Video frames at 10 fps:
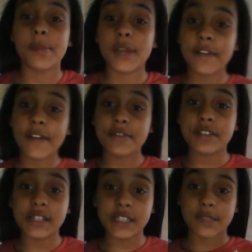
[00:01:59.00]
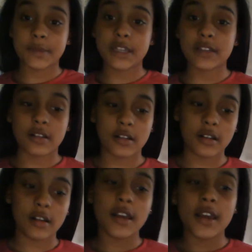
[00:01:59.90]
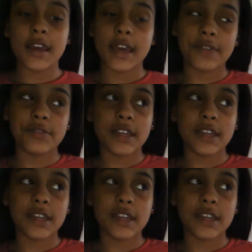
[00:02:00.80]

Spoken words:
BFF City is me and her, and